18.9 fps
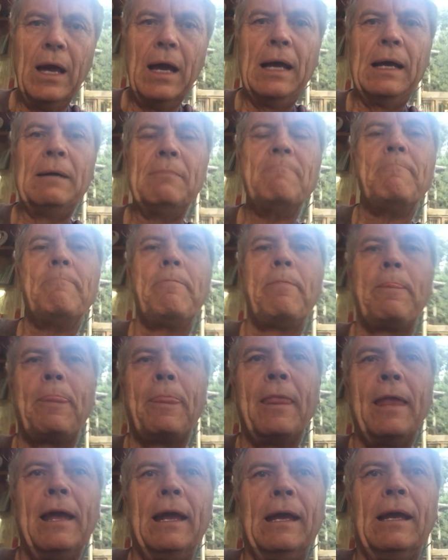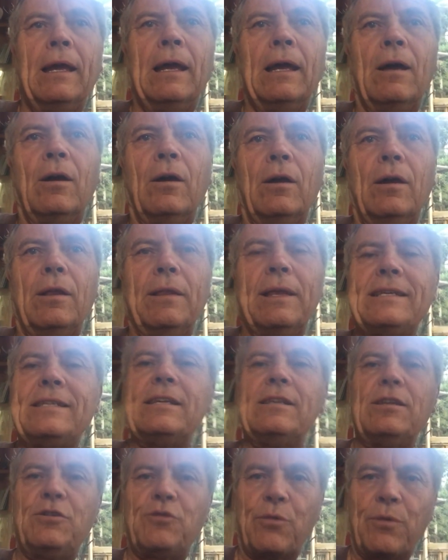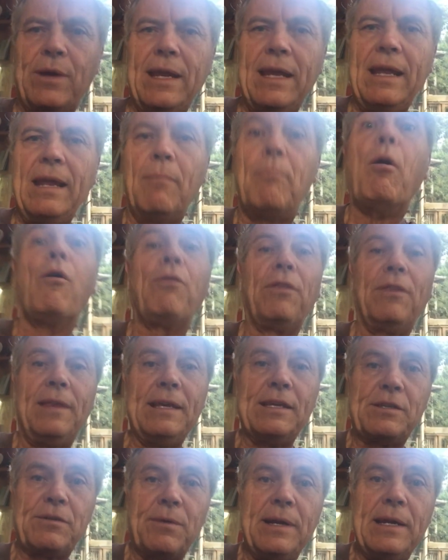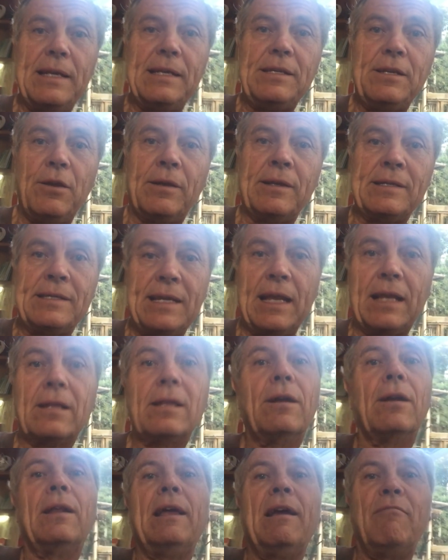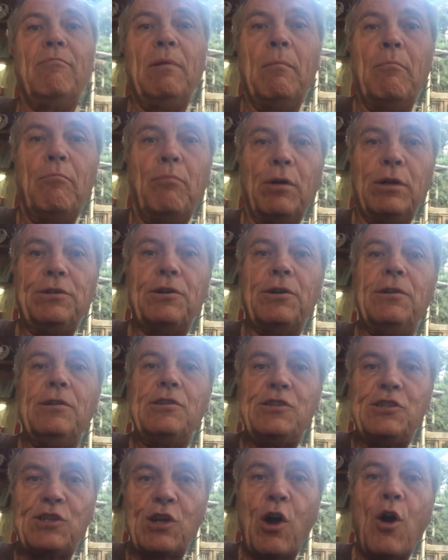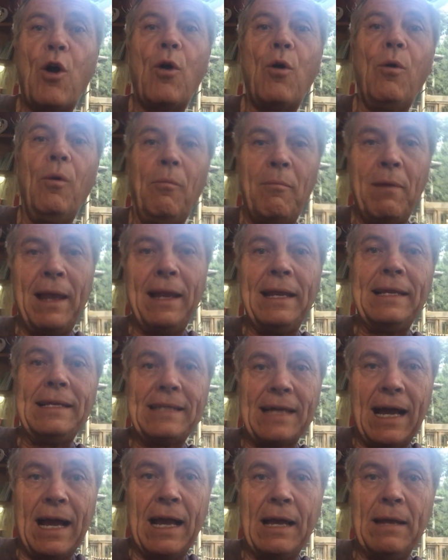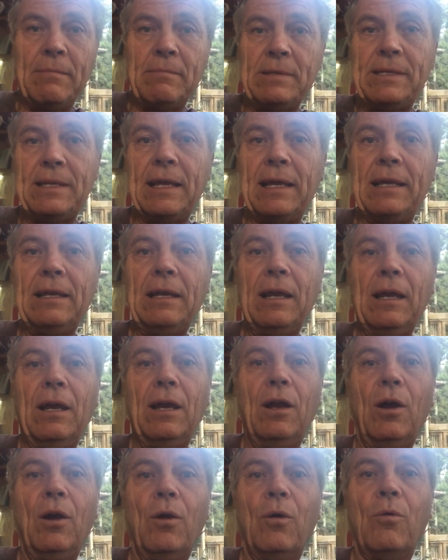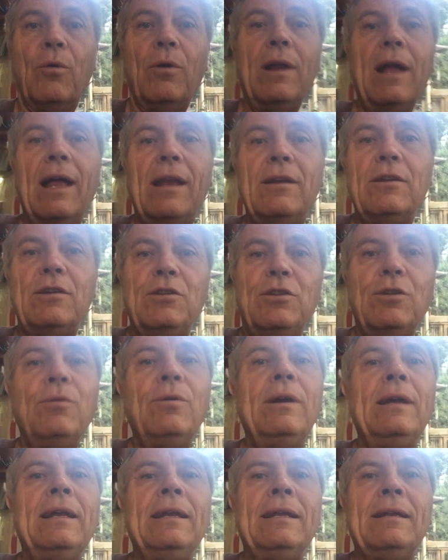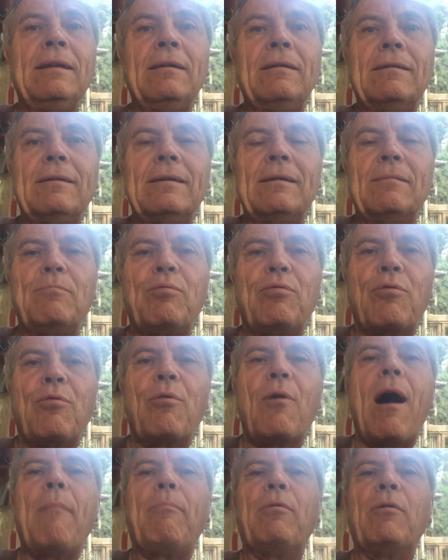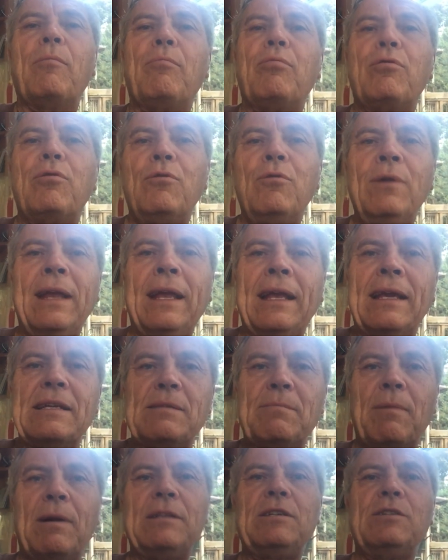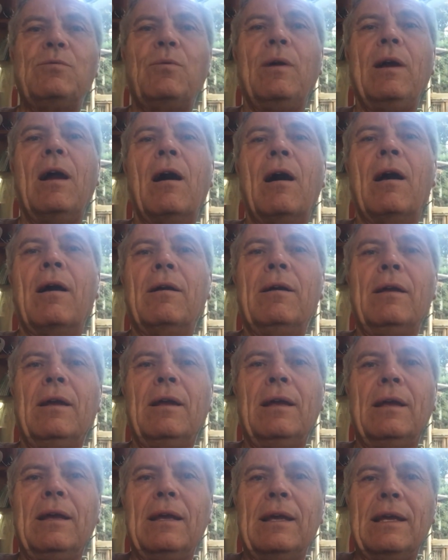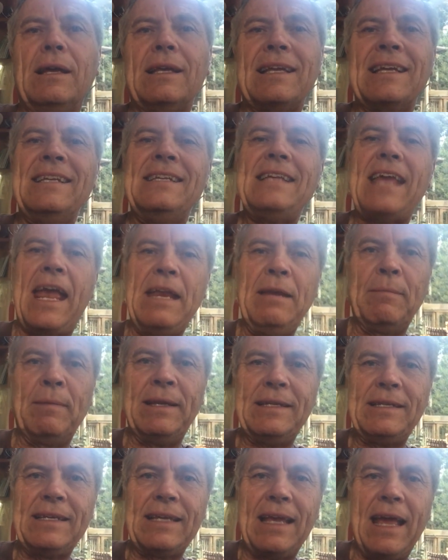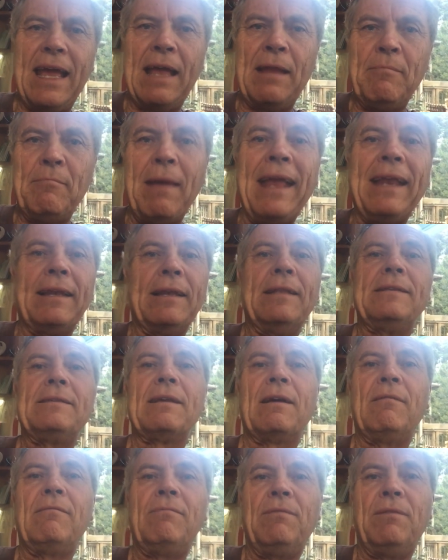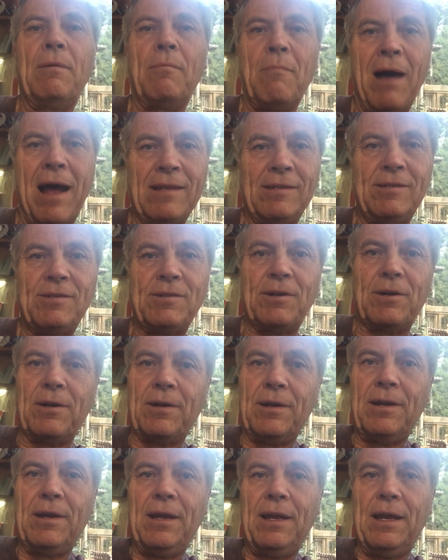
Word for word: Um, This is a tree, both of these trees, you can see clearly have been butchered so many times that we're not doing proper pruning as much as we are containment and maintenance of the monster.